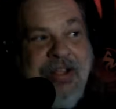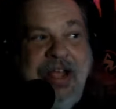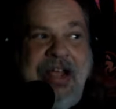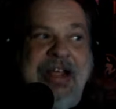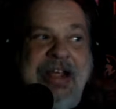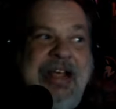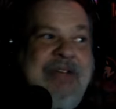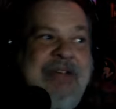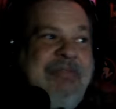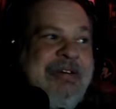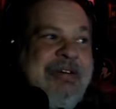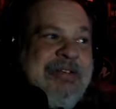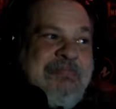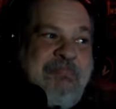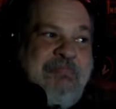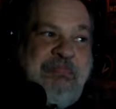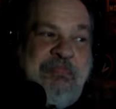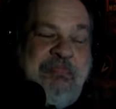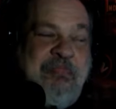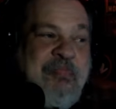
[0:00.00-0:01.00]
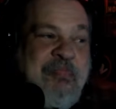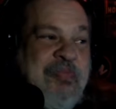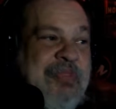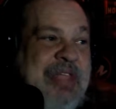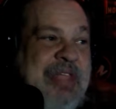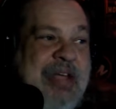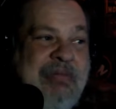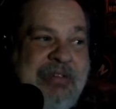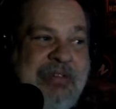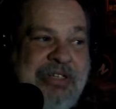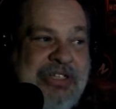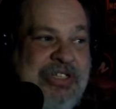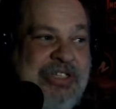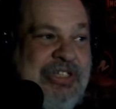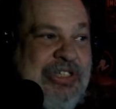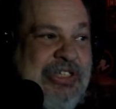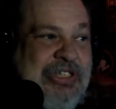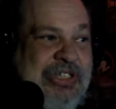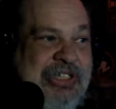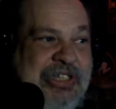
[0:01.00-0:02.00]
it was
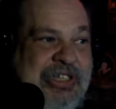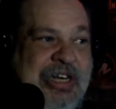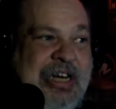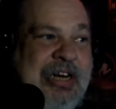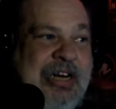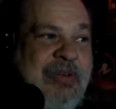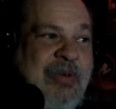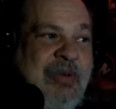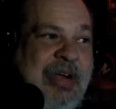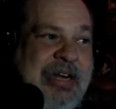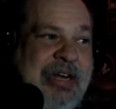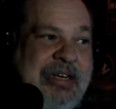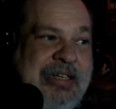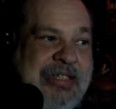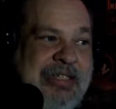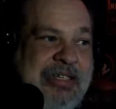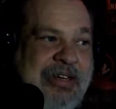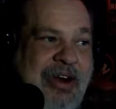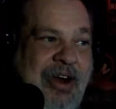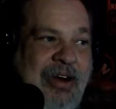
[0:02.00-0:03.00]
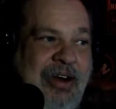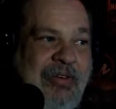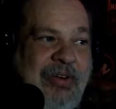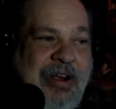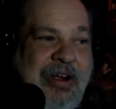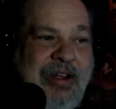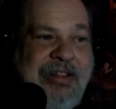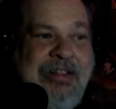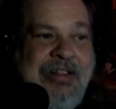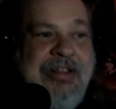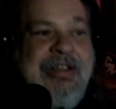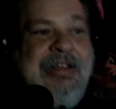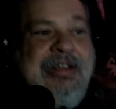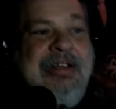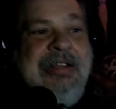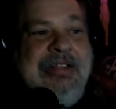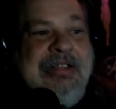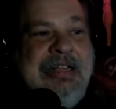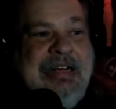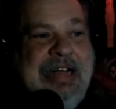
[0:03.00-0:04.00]
shitty weed to start with.
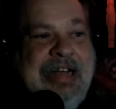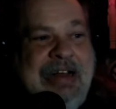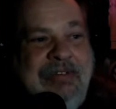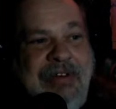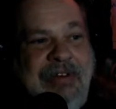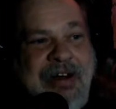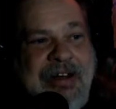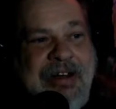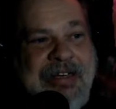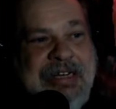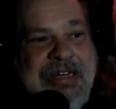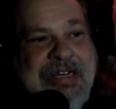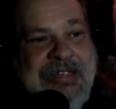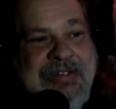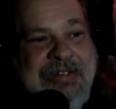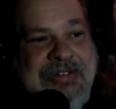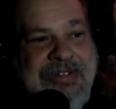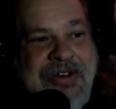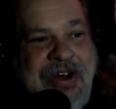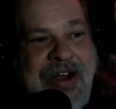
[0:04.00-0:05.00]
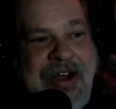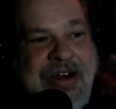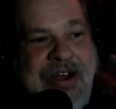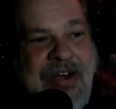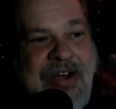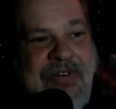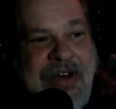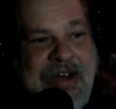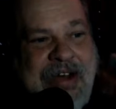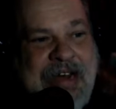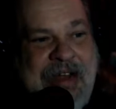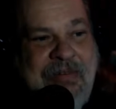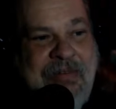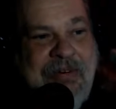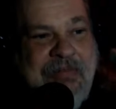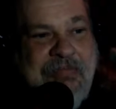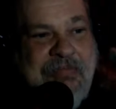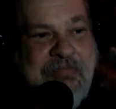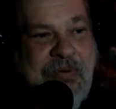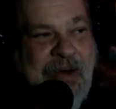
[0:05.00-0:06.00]
Then they'd run a diesel truck over it and they
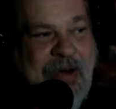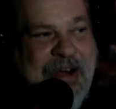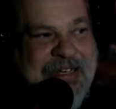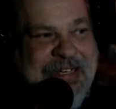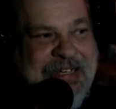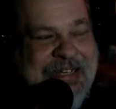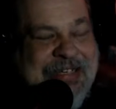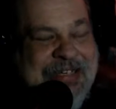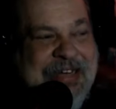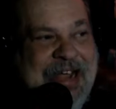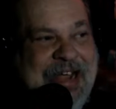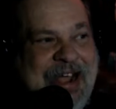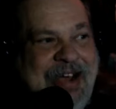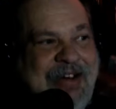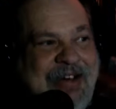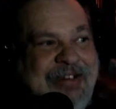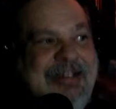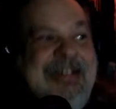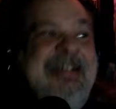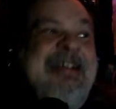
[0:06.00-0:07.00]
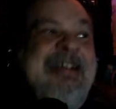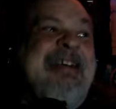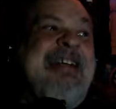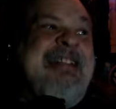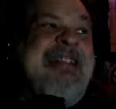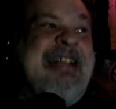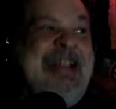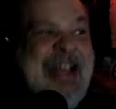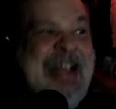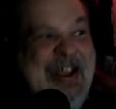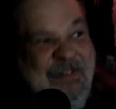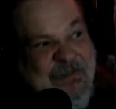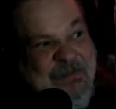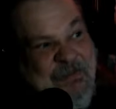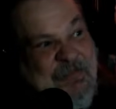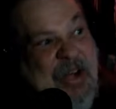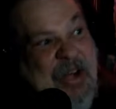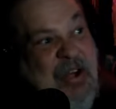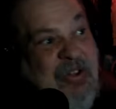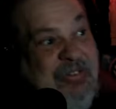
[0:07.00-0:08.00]
would press it down. Then they'd
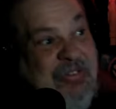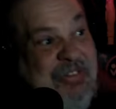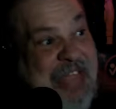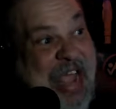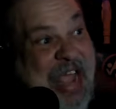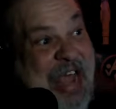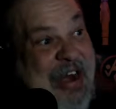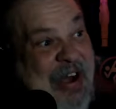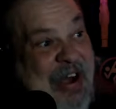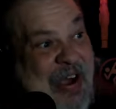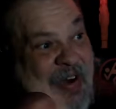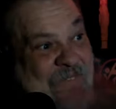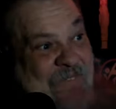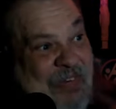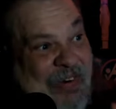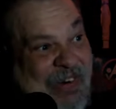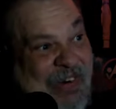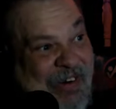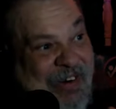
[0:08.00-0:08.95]
fold that over